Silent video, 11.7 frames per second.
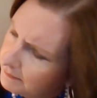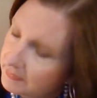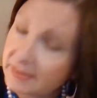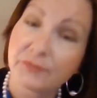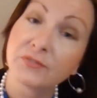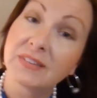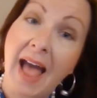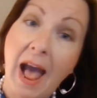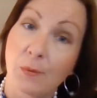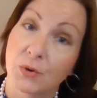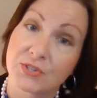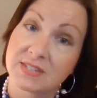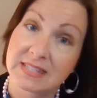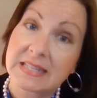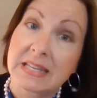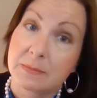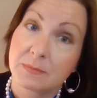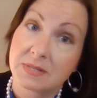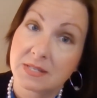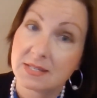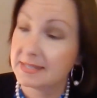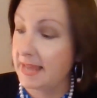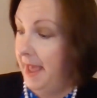the flowers seemed to
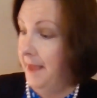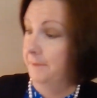say.